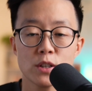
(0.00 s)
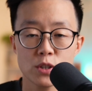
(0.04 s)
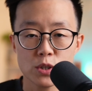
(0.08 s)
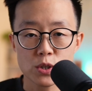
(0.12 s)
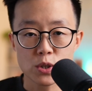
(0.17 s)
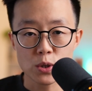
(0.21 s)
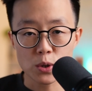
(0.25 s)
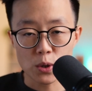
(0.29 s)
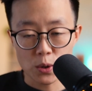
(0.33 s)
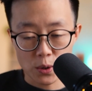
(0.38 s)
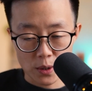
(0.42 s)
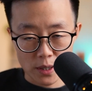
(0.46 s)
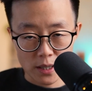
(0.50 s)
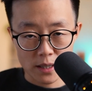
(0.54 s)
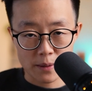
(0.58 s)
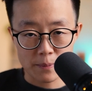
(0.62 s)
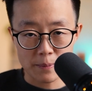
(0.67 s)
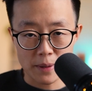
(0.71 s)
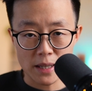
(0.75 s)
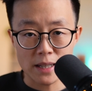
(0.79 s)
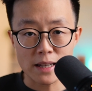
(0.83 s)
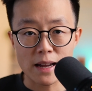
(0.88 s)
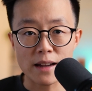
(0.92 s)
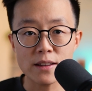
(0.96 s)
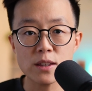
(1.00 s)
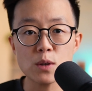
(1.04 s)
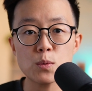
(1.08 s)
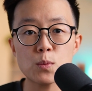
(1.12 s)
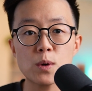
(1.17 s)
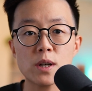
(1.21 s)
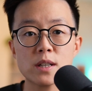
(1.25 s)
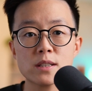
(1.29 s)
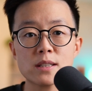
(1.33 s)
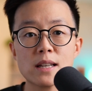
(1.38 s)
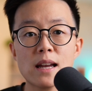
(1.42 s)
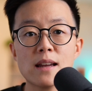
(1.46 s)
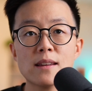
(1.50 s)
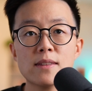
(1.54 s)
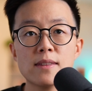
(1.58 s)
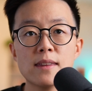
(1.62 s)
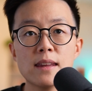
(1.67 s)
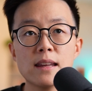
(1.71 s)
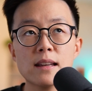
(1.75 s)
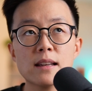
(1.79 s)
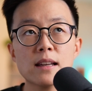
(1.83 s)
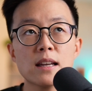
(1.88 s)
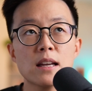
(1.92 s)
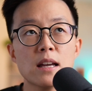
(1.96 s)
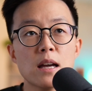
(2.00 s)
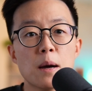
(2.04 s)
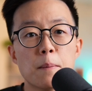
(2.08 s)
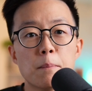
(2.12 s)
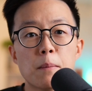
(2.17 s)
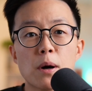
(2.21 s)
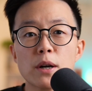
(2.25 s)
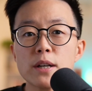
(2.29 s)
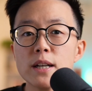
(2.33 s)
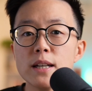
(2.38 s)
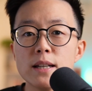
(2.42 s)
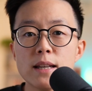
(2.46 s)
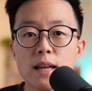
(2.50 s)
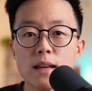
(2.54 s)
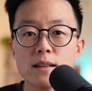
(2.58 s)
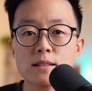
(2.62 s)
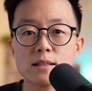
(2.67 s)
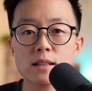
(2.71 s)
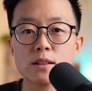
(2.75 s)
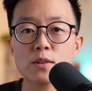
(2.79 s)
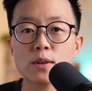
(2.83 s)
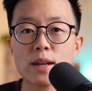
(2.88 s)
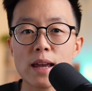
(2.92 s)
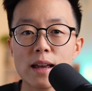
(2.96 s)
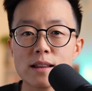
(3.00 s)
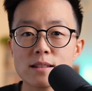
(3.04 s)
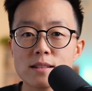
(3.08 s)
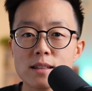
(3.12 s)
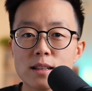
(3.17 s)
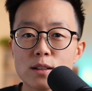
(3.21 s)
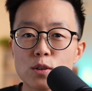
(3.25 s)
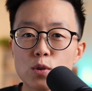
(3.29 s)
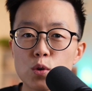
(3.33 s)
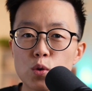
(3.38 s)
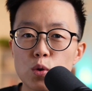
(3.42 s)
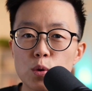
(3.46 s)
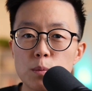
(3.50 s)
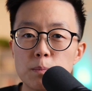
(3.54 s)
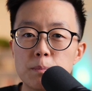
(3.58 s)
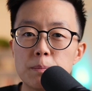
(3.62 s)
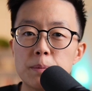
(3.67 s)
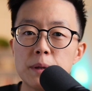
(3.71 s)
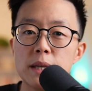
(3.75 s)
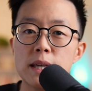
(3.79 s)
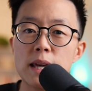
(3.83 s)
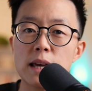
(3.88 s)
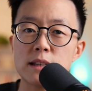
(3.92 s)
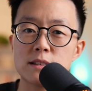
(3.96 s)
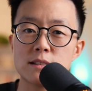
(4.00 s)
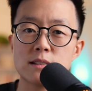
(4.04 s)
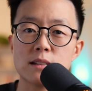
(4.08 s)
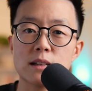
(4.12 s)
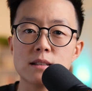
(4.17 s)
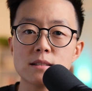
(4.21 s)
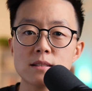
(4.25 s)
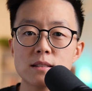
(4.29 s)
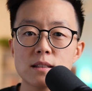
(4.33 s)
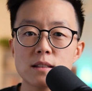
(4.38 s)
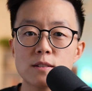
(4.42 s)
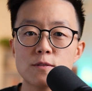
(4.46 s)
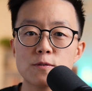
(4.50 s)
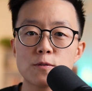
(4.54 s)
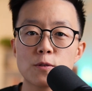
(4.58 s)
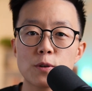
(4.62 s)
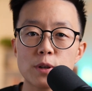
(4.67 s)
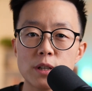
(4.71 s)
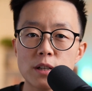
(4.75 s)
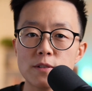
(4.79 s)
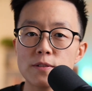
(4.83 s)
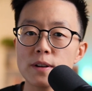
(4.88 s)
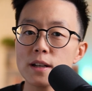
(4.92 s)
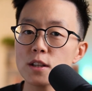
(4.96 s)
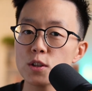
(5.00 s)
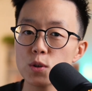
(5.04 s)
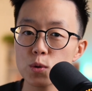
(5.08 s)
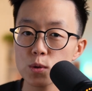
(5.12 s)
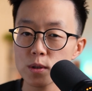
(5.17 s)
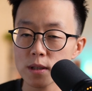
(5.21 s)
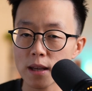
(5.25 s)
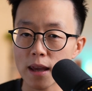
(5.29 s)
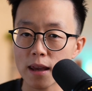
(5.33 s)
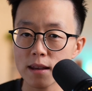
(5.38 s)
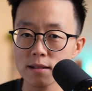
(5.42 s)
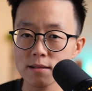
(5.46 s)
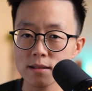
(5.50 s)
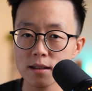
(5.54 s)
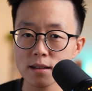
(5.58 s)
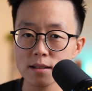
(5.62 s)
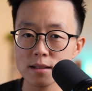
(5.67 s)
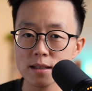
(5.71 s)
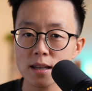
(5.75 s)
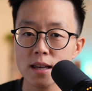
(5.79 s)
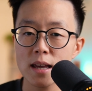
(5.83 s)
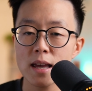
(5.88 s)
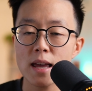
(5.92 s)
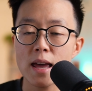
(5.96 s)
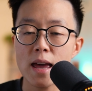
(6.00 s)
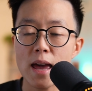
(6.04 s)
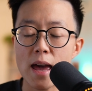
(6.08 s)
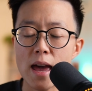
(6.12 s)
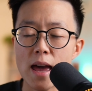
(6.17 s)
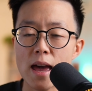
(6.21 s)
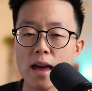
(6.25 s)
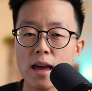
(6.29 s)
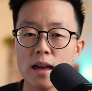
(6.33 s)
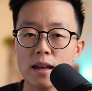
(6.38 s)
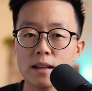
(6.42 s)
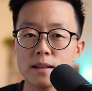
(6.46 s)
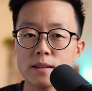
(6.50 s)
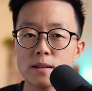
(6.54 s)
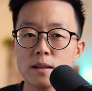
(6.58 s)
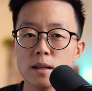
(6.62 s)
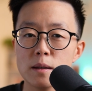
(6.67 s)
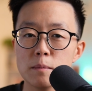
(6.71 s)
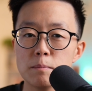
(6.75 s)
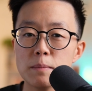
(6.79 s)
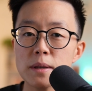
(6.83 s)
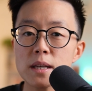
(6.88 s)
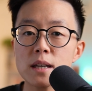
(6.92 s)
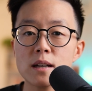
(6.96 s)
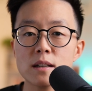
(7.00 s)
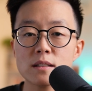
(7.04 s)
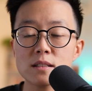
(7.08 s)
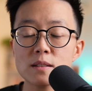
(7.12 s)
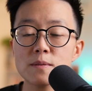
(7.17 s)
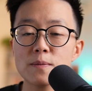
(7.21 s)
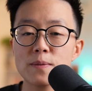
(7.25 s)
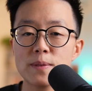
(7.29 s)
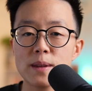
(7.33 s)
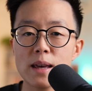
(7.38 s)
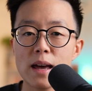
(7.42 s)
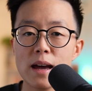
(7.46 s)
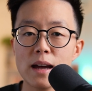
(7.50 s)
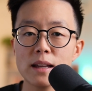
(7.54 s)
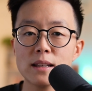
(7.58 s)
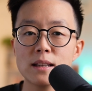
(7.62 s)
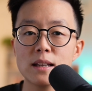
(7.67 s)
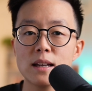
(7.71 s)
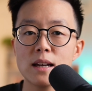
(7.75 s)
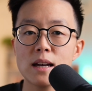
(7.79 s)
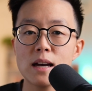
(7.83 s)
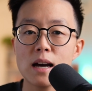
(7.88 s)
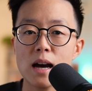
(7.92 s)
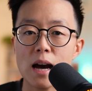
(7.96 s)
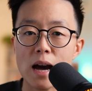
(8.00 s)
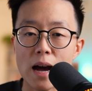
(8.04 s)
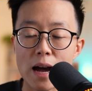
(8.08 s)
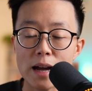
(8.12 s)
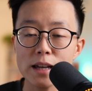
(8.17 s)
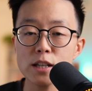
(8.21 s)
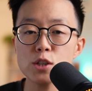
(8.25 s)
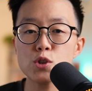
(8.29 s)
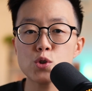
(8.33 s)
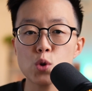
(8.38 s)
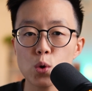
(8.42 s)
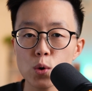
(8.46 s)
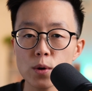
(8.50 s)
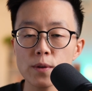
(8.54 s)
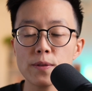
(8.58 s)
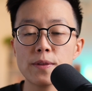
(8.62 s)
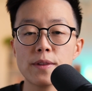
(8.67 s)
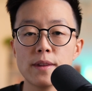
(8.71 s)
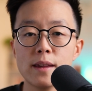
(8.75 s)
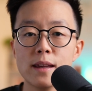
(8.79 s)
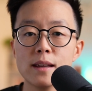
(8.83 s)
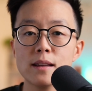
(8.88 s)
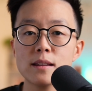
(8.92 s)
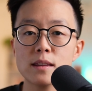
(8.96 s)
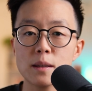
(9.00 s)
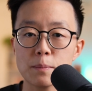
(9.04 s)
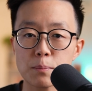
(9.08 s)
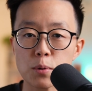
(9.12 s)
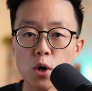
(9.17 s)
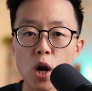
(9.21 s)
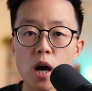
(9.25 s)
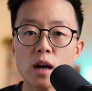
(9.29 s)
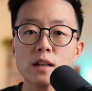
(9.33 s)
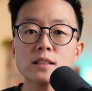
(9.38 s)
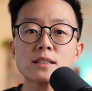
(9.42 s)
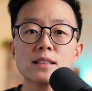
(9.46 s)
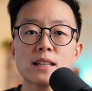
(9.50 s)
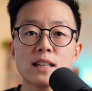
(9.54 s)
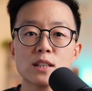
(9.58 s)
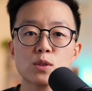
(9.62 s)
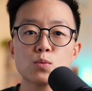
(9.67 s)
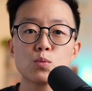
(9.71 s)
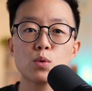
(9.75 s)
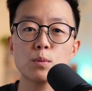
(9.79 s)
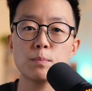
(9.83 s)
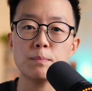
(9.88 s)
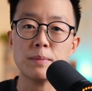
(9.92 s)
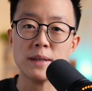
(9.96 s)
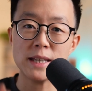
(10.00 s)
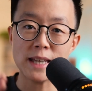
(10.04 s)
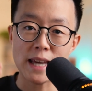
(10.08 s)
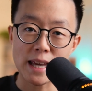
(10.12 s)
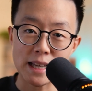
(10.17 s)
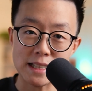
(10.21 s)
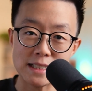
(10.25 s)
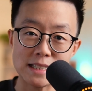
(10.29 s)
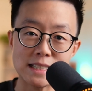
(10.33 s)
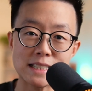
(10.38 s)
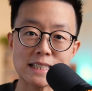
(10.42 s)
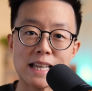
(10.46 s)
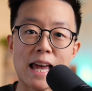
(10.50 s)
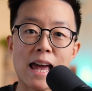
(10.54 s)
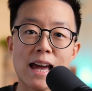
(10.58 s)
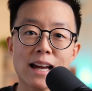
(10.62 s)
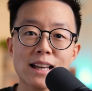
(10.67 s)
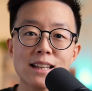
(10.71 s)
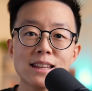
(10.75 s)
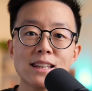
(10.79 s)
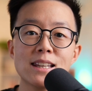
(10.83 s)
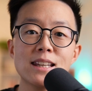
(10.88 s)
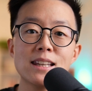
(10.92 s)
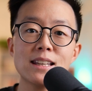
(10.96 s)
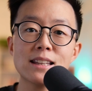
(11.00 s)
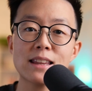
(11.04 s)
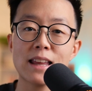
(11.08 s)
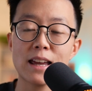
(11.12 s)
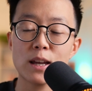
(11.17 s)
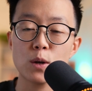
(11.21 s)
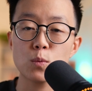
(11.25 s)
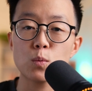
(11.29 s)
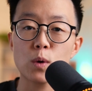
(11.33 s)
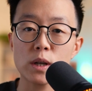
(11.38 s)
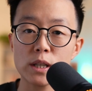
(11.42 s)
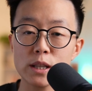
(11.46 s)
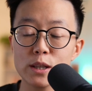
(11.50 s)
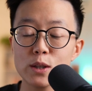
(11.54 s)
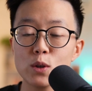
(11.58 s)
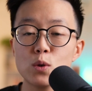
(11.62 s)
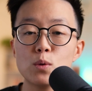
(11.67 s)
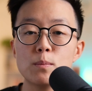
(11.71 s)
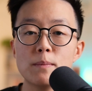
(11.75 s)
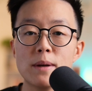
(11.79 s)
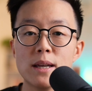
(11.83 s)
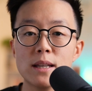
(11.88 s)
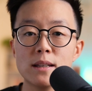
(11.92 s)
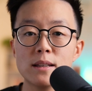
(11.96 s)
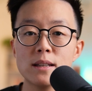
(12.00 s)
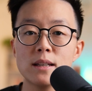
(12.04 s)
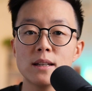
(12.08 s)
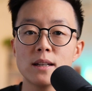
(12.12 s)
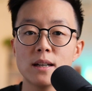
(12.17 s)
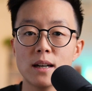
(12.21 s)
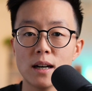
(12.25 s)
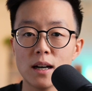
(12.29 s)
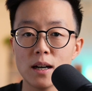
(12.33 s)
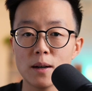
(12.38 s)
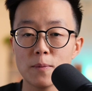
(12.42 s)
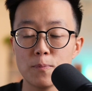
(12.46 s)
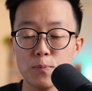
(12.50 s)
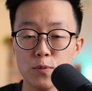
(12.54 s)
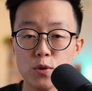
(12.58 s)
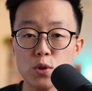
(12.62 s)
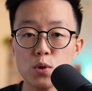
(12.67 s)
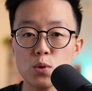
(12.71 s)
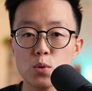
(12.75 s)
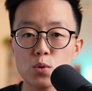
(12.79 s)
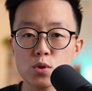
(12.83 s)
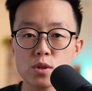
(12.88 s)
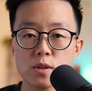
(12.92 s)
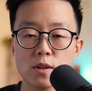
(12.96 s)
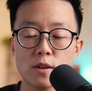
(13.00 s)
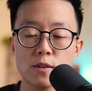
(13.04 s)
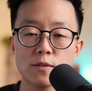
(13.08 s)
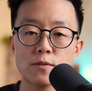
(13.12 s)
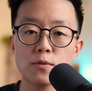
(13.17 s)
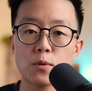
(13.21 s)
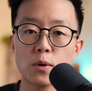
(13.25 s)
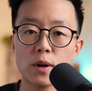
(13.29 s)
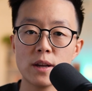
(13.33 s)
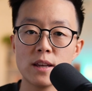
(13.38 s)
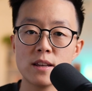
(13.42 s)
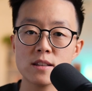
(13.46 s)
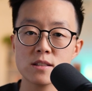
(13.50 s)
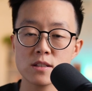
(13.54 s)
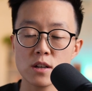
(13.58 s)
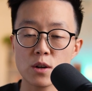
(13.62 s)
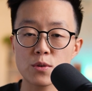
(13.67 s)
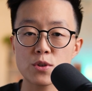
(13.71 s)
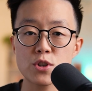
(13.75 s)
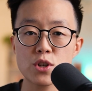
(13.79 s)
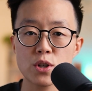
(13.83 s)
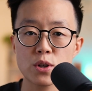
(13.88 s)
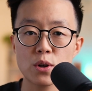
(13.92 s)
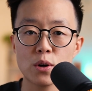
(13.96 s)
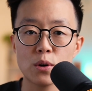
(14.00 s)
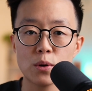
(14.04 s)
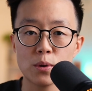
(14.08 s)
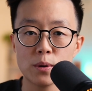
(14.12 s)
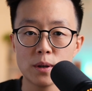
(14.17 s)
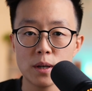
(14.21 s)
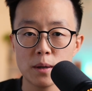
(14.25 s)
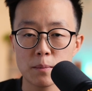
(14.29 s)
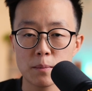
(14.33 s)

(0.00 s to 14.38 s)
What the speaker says: So in other words, I think modern day Zettelkasten could be adjusted for different use cases. And because of that, I don't think the process would be exactly like what Luhmann used for his original